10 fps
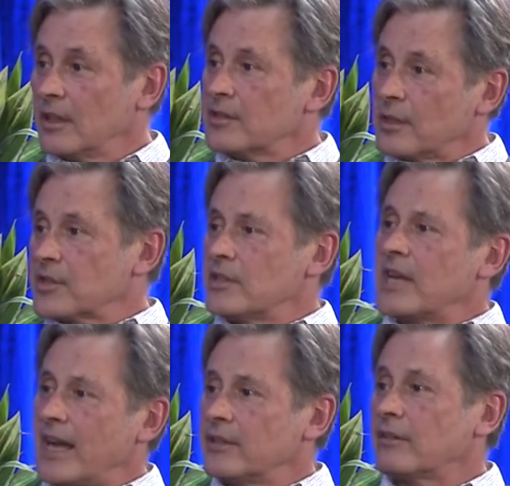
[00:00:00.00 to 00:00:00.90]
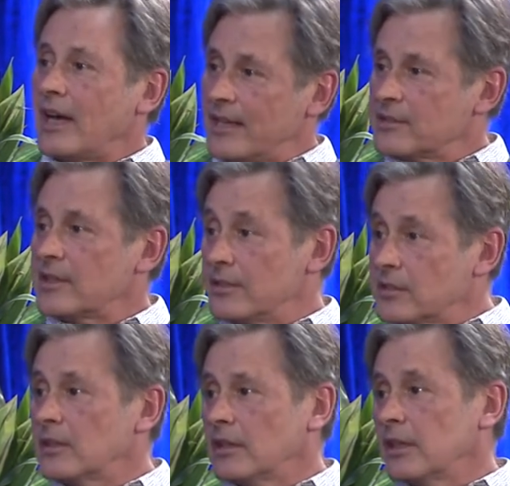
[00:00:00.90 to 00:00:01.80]
So it's containerized
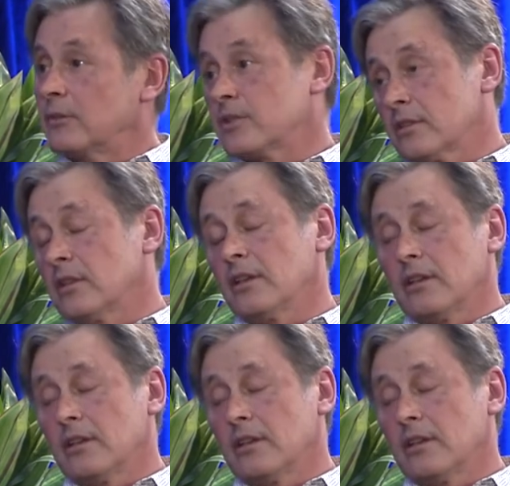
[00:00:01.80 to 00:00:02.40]
instantly, which mm.